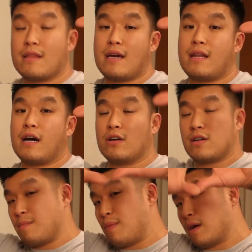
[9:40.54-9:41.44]
Then
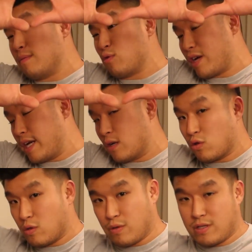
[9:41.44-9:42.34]
underneath Barbell Brigade
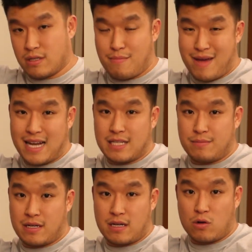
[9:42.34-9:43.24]
Group, which is the
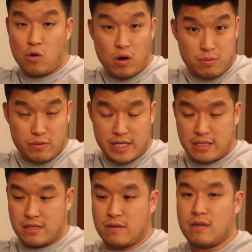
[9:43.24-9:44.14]
management
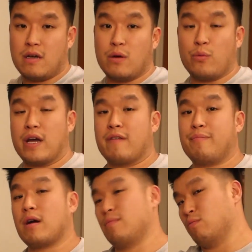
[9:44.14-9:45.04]
corporation, we
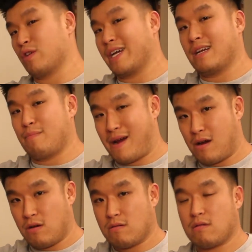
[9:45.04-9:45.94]
have Barbell Brigade
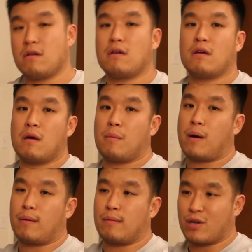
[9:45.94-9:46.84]
Apparel,
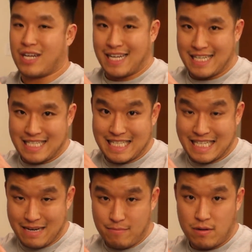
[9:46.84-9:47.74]
Barbell Brigade
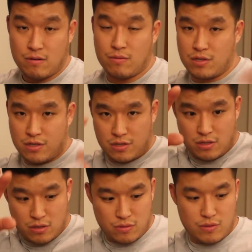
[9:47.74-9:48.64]
Gym, which is
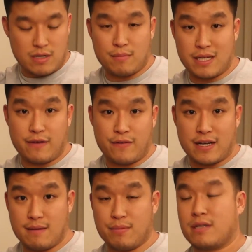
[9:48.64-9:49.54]
two completely
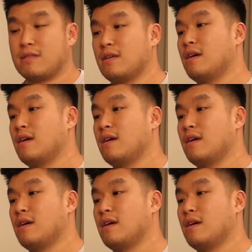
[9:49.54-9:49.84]
different companies.